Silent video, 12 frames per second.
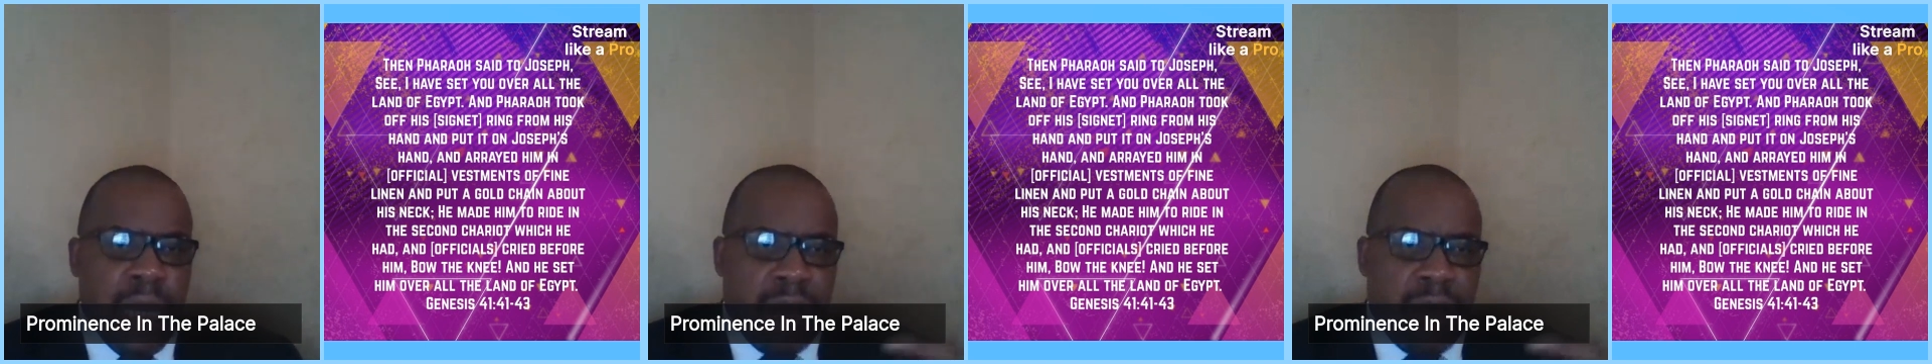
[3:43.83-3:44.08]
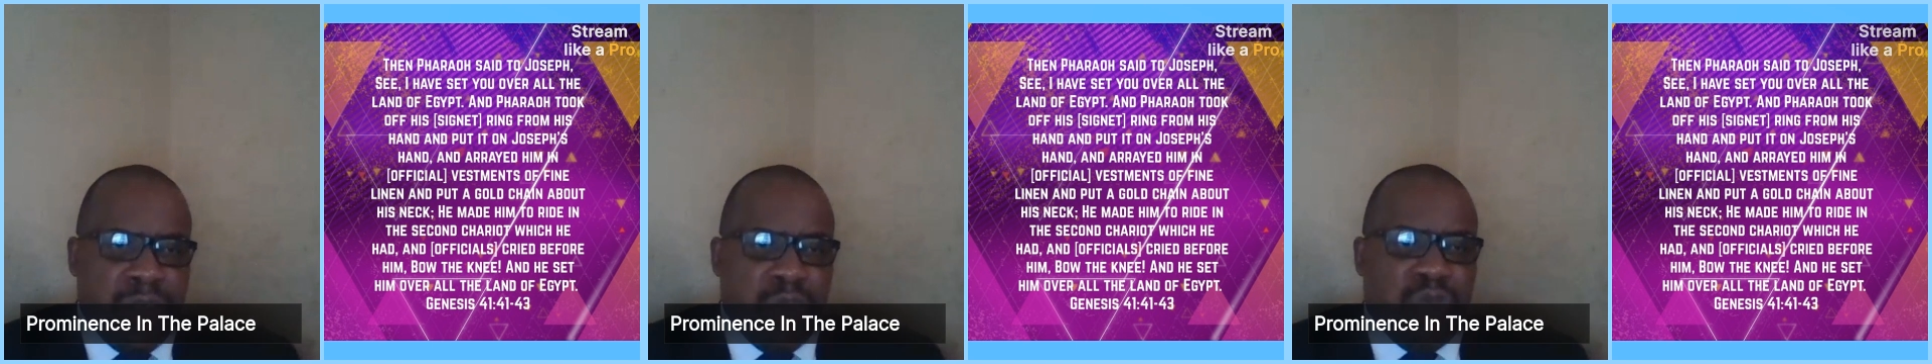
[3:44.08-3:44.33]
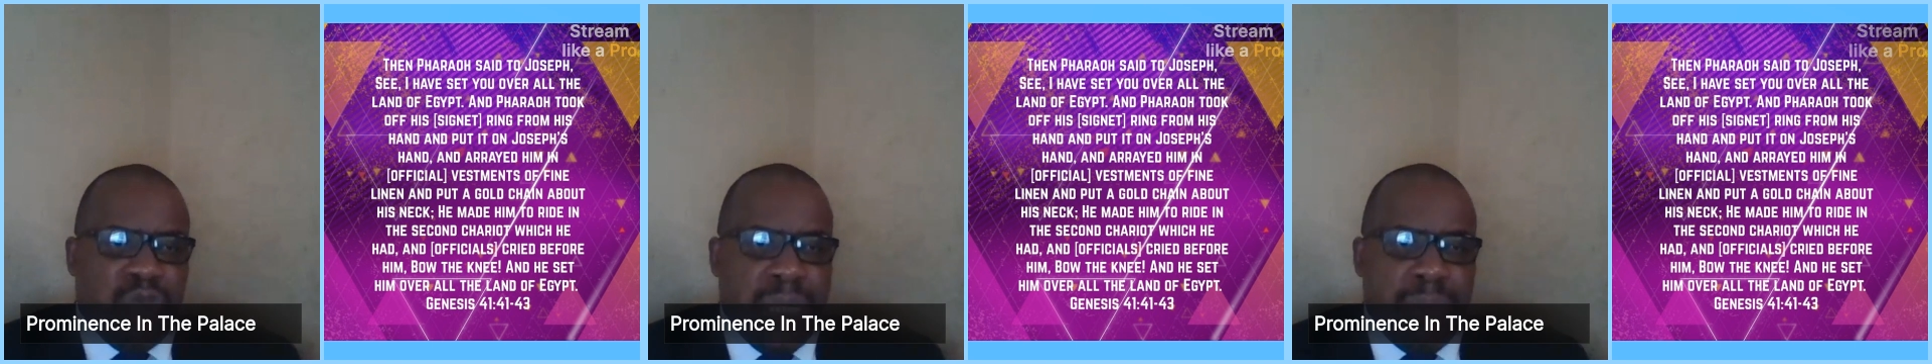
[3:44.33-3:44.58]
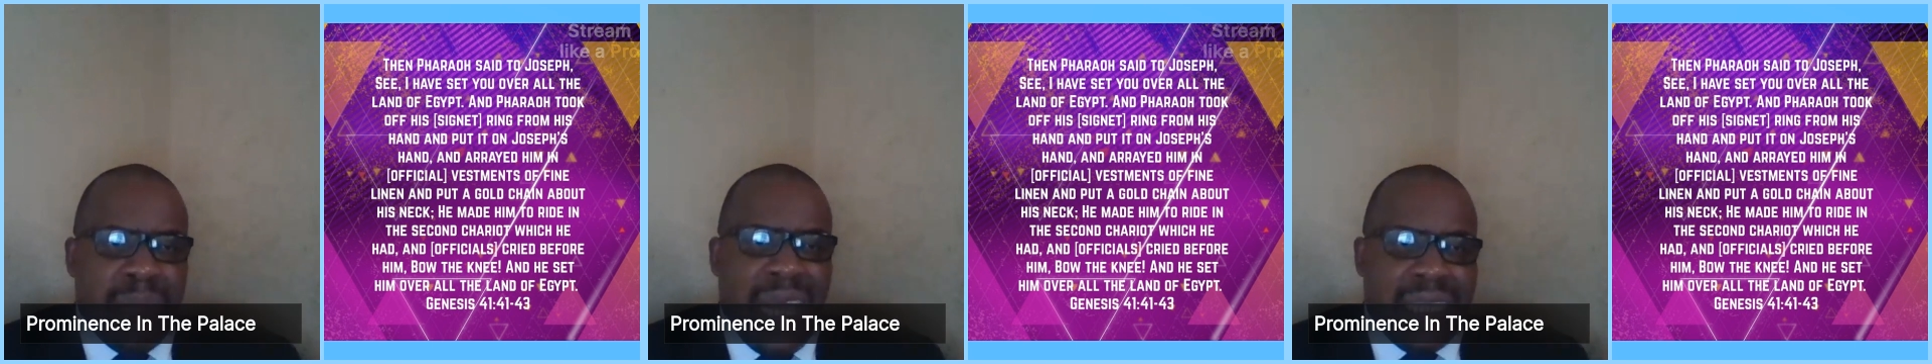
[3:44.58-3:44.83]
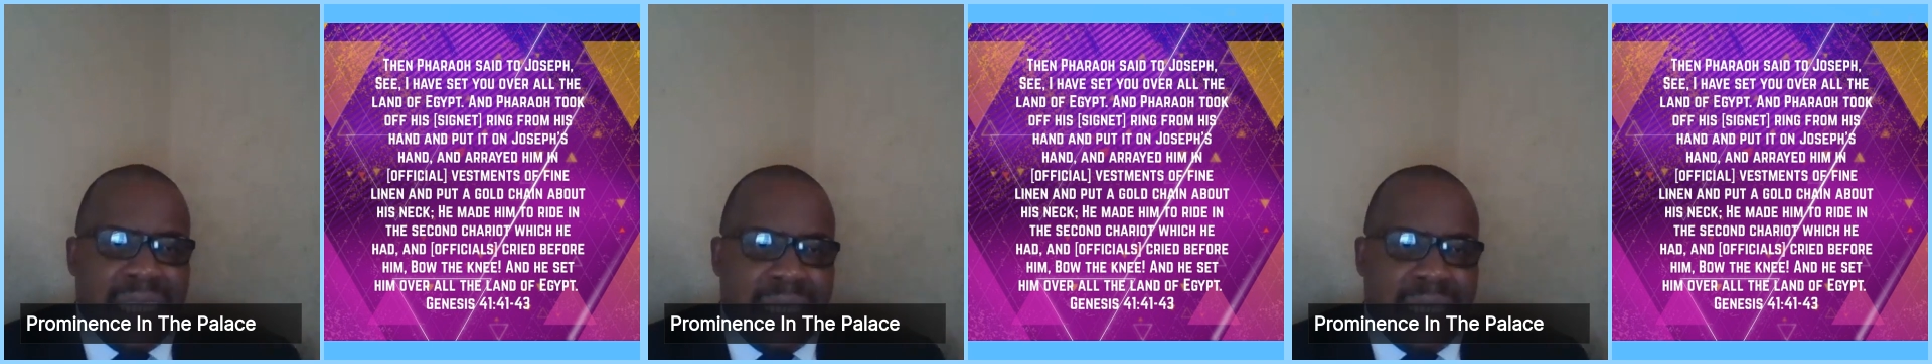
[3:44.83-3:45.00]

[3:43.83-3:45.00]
of the dream that the